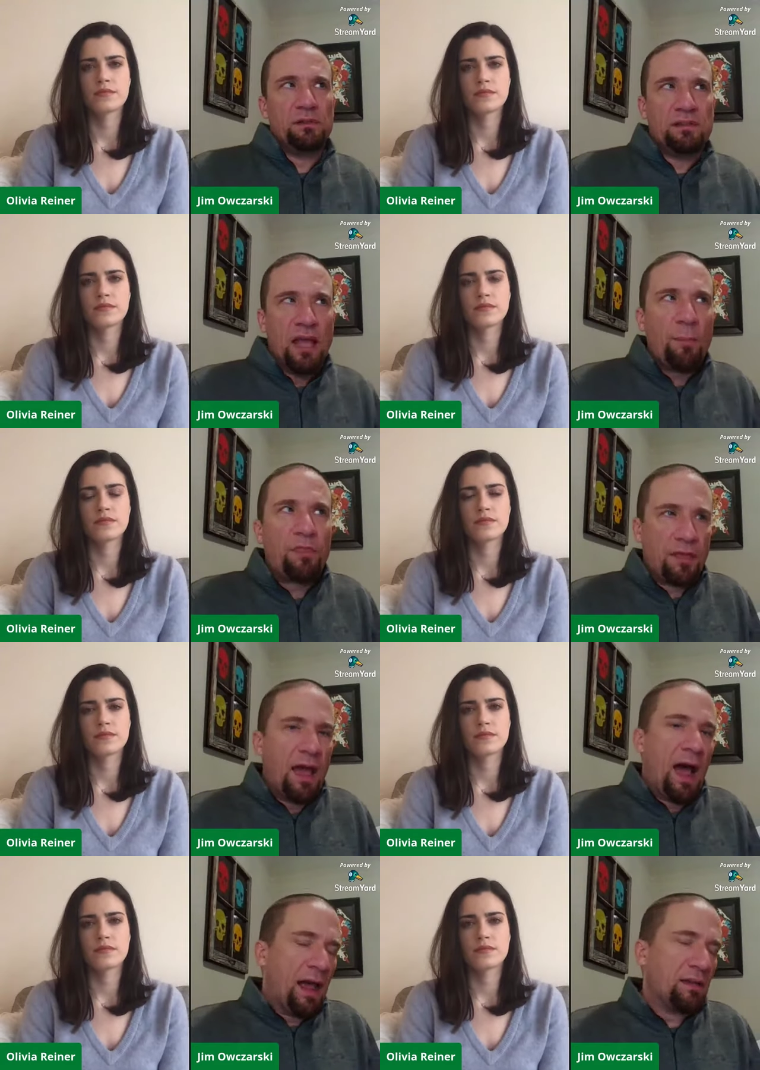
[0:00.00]
Speaker 1: depth
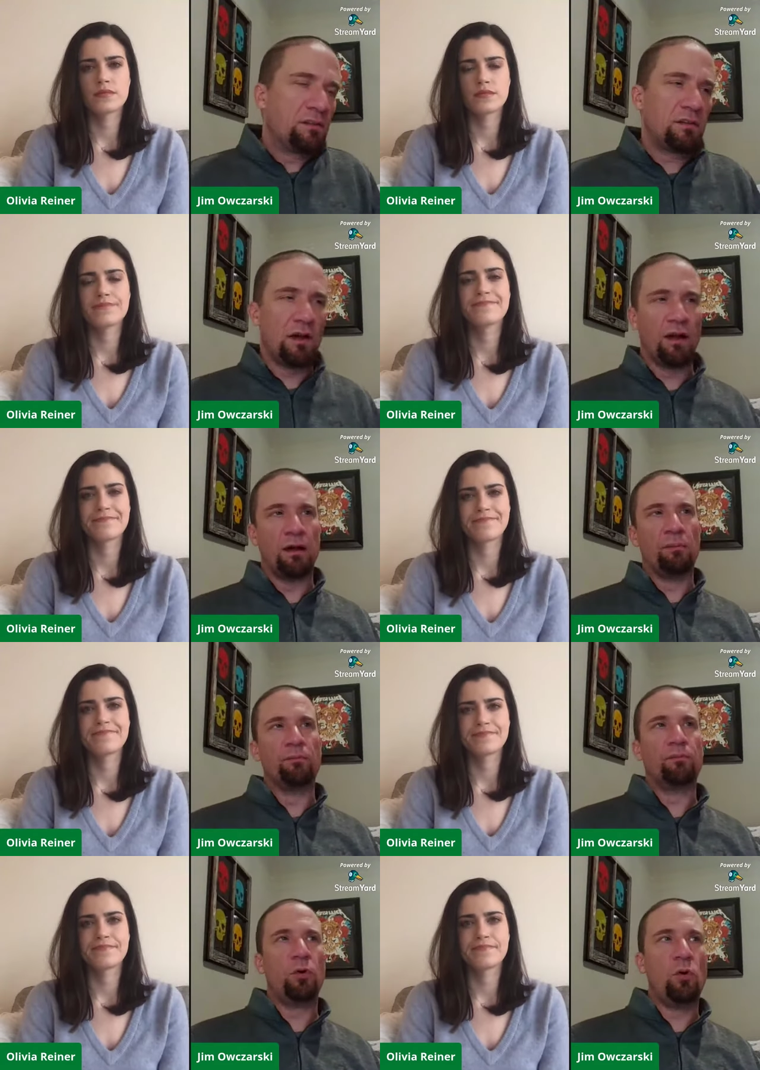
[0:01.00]
guys
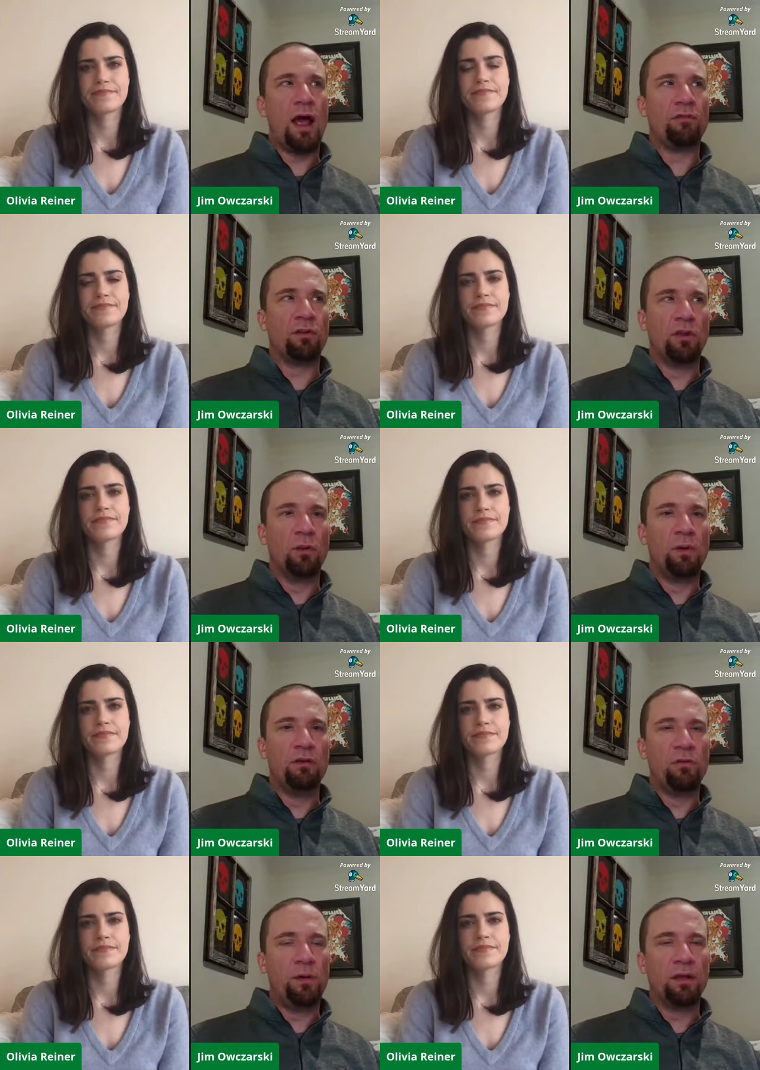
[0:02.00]
um, who have a little bit
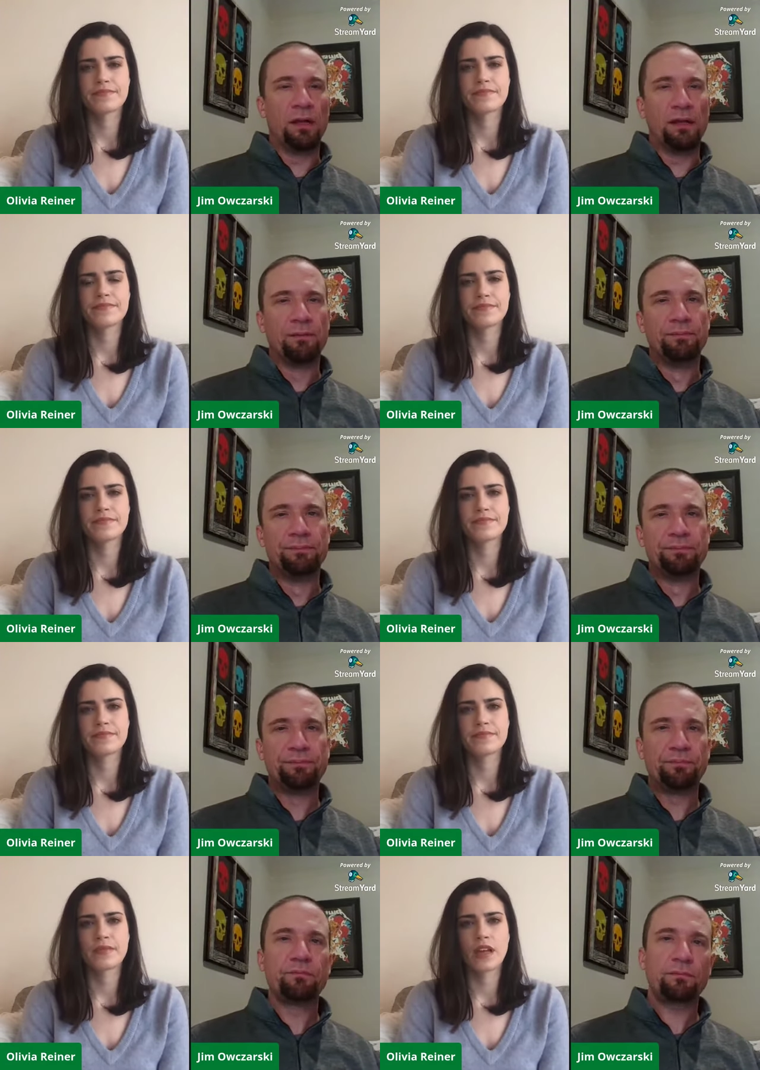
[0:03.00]
of ability.
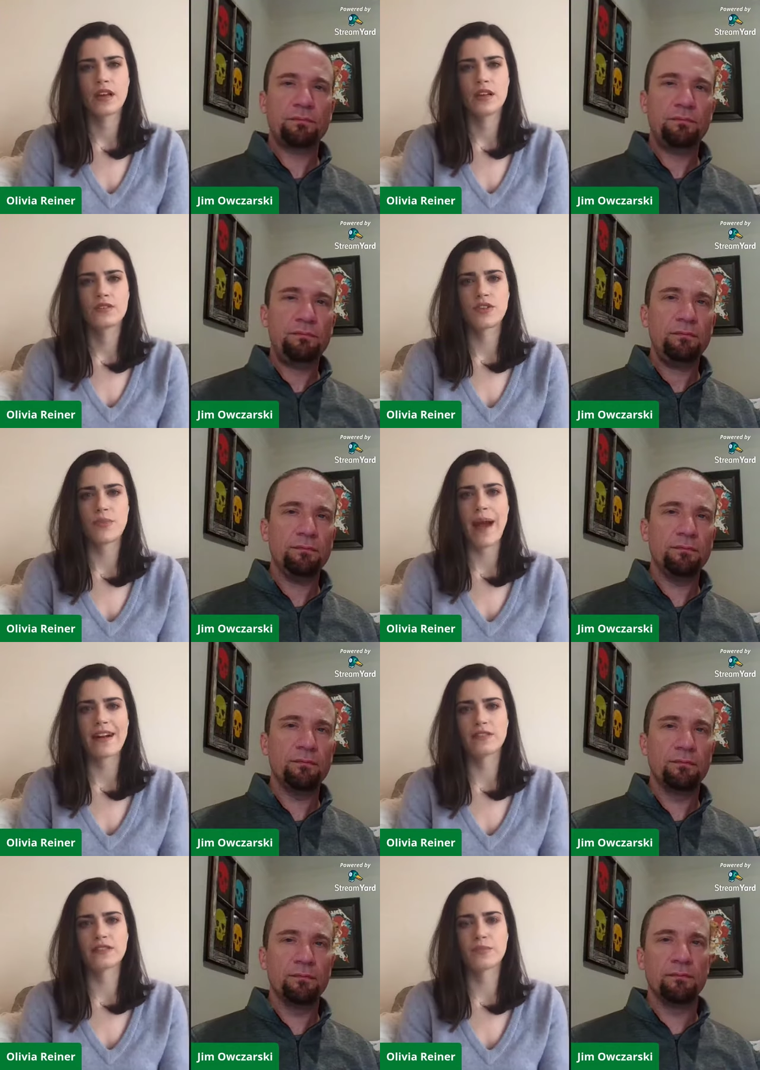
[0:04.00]
Speaker 2: So the
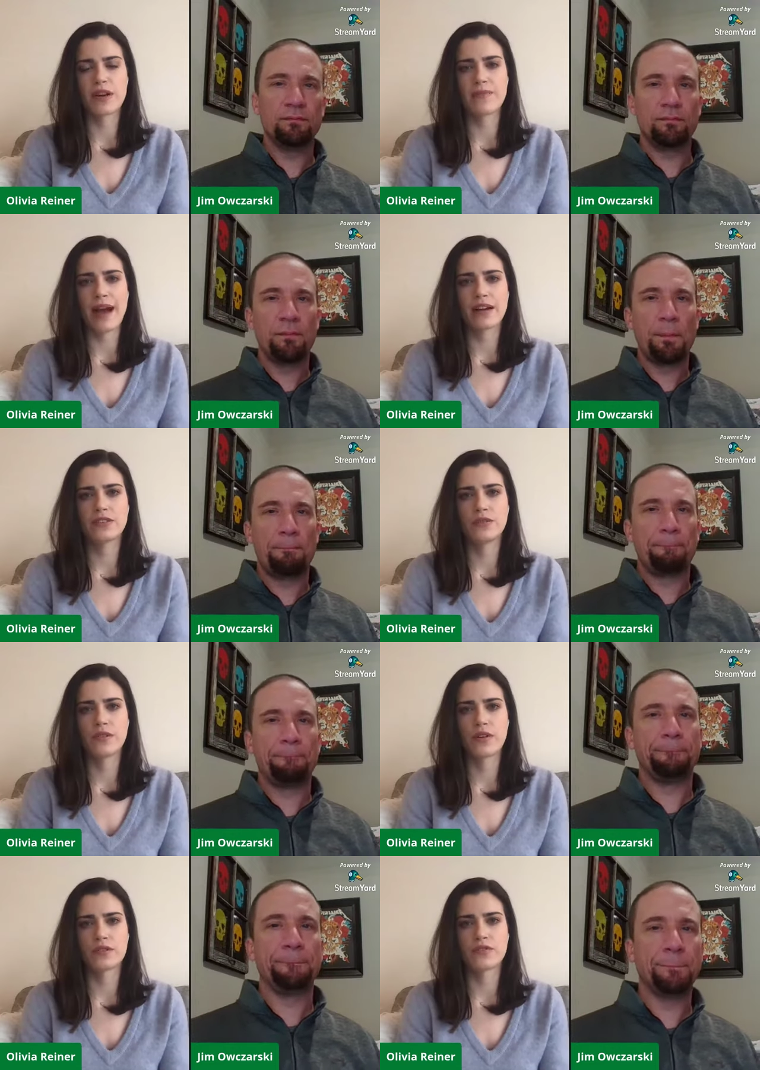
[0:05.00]
Packers bring back two of
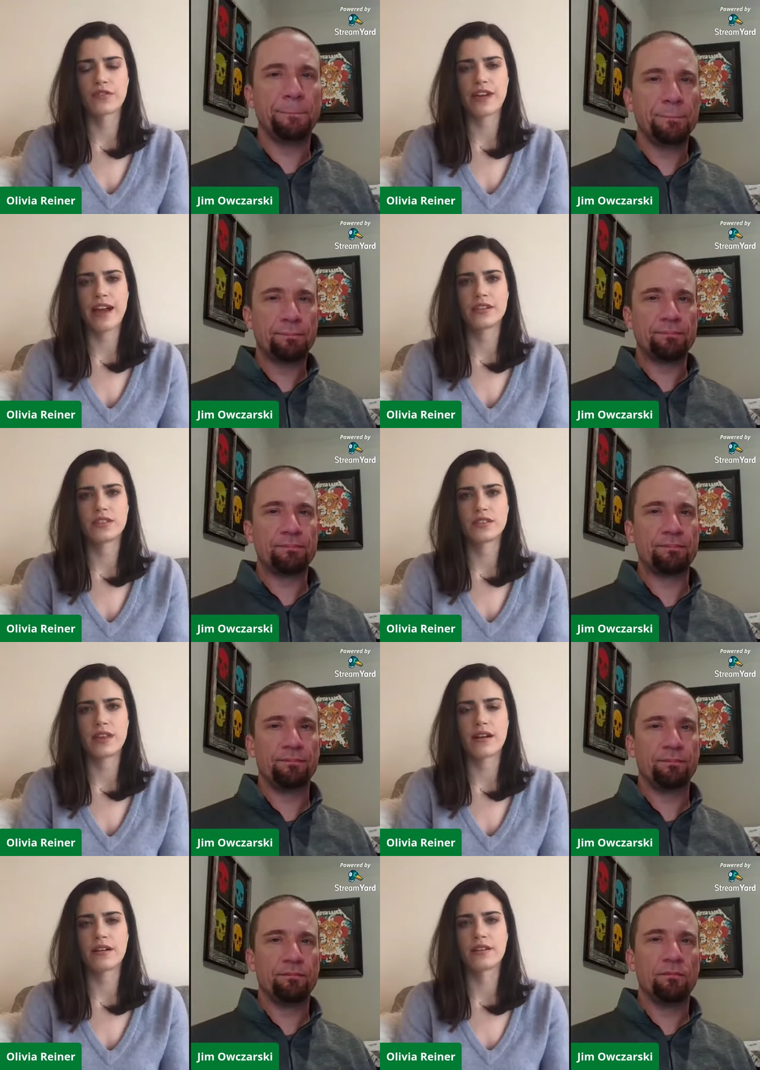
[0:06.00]
those free agents
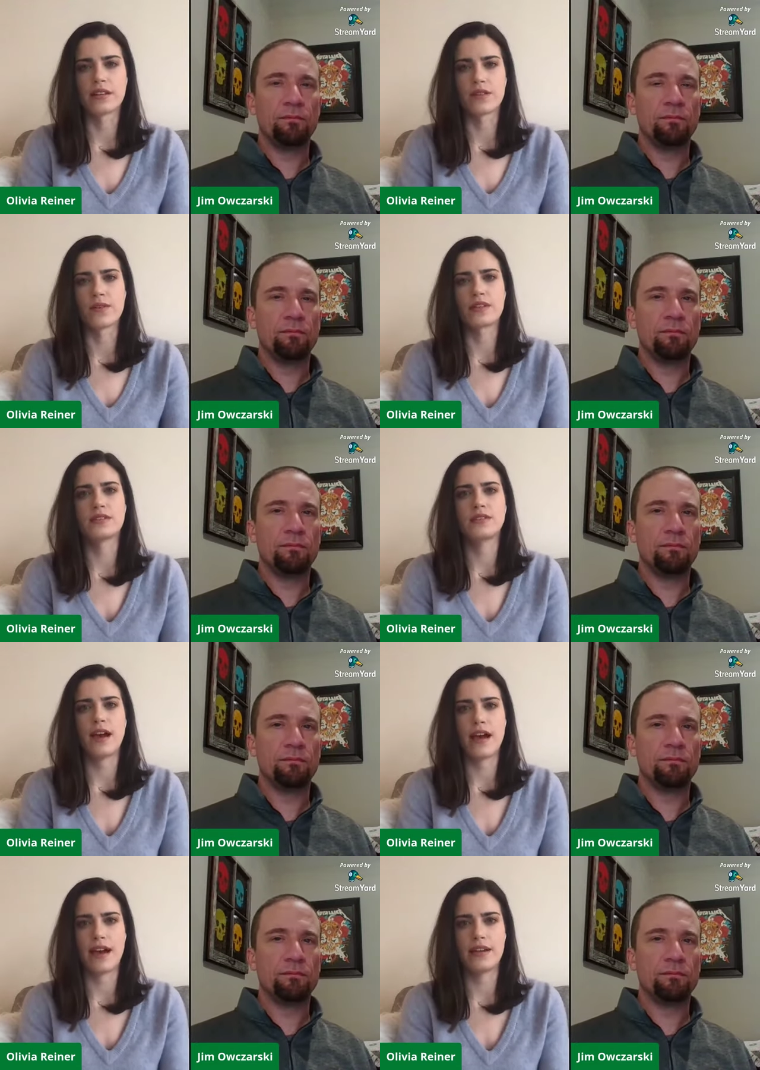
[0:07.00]
there in Lewis
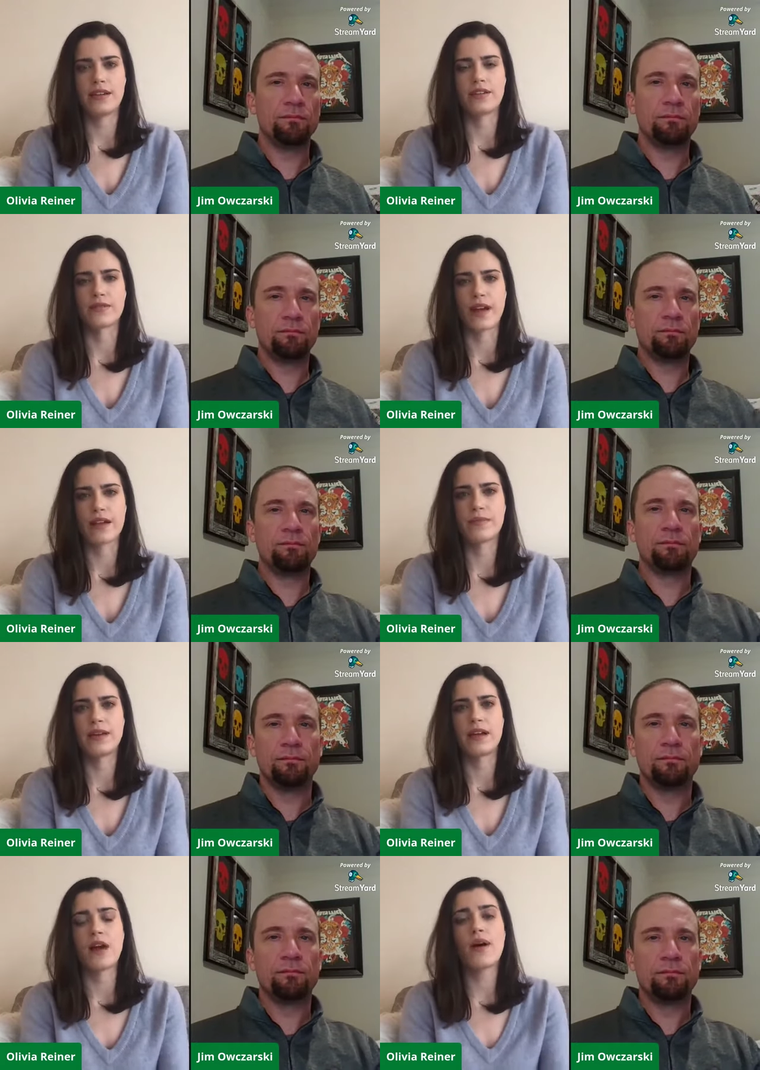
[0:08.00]
and in
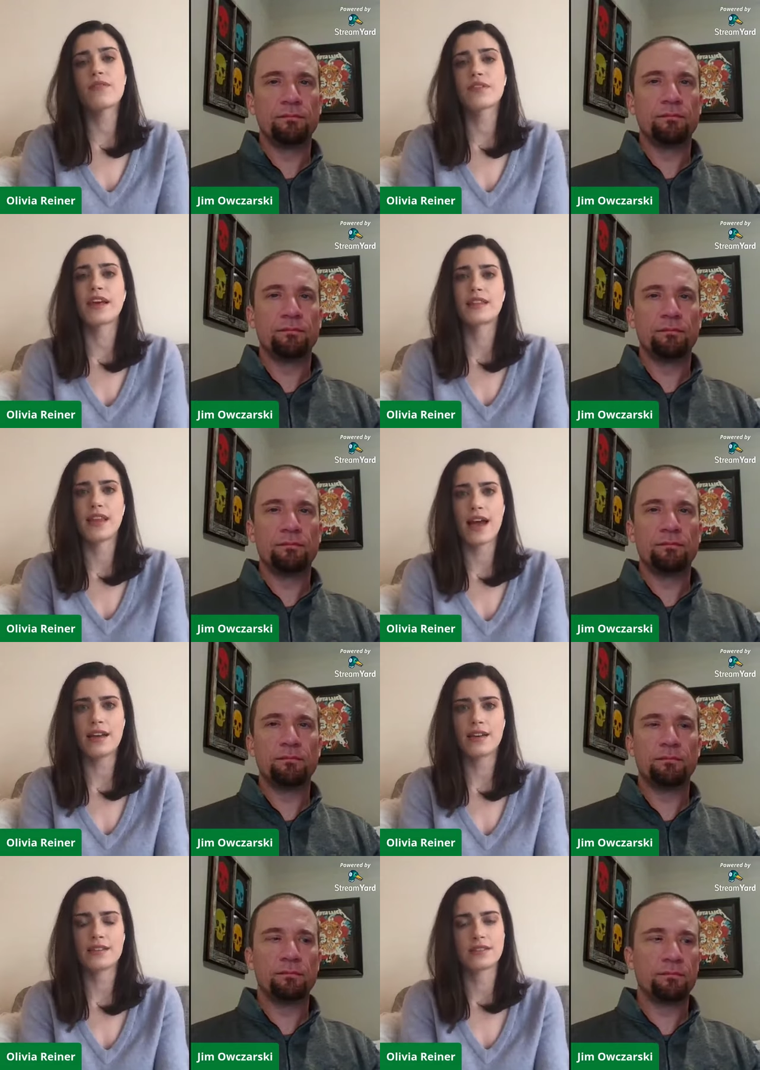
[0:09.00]
Redmond. However, they
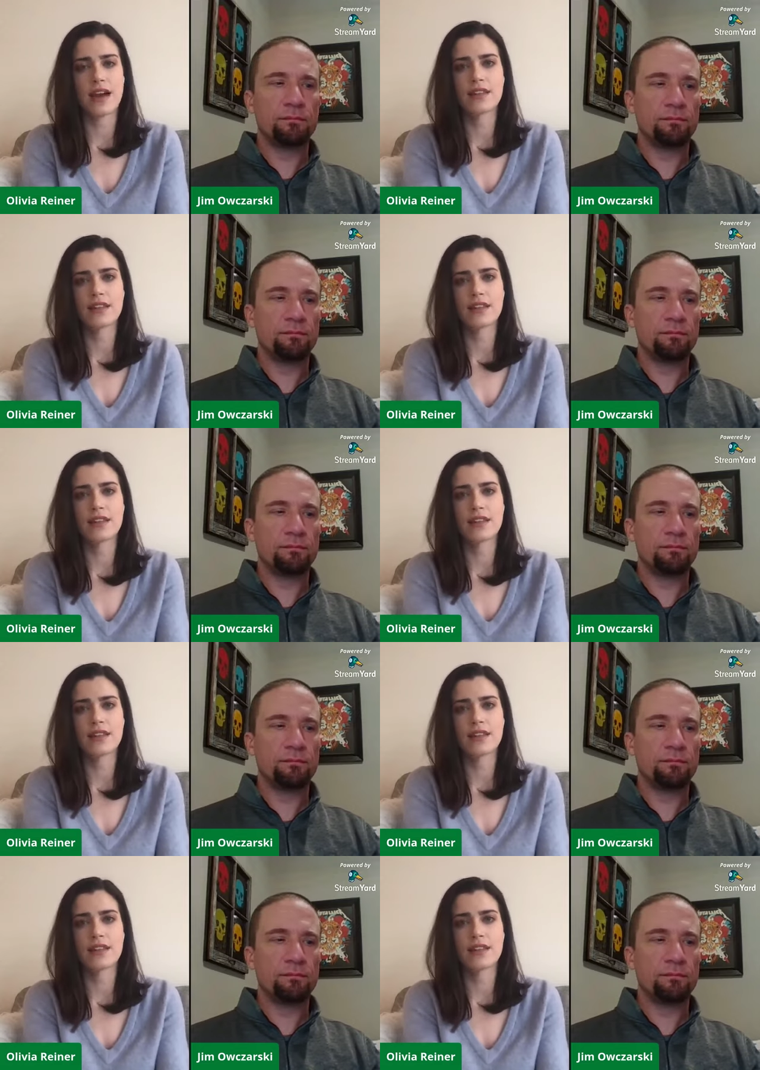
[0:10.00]
let inside